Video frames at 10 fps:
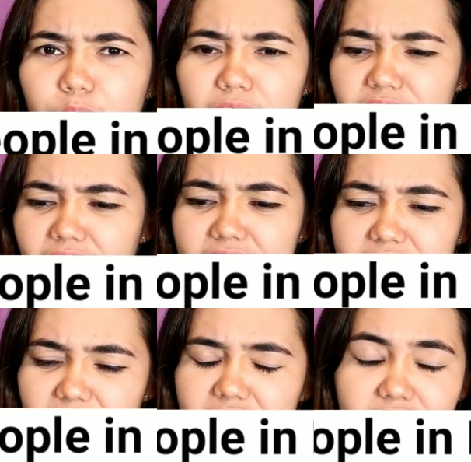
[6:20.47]
where they
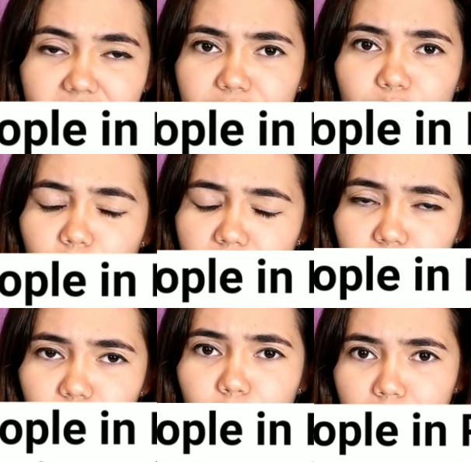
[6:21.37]
vaccinated
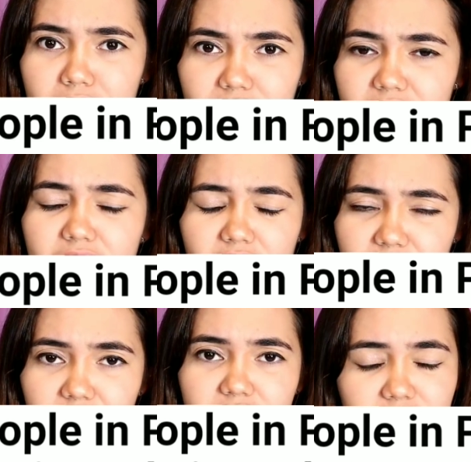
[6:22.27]
everyone who worked
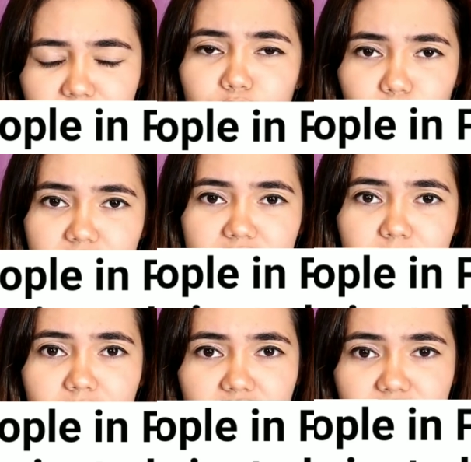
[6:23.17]
in the
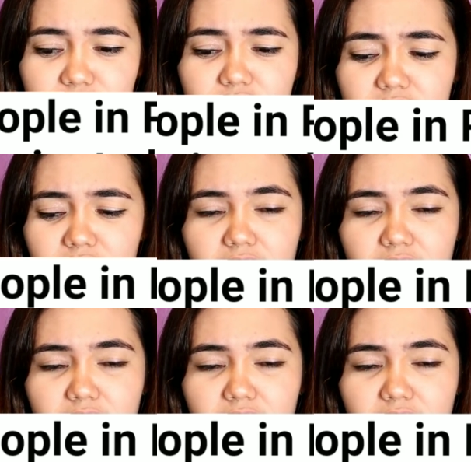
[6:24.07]
tourism industry.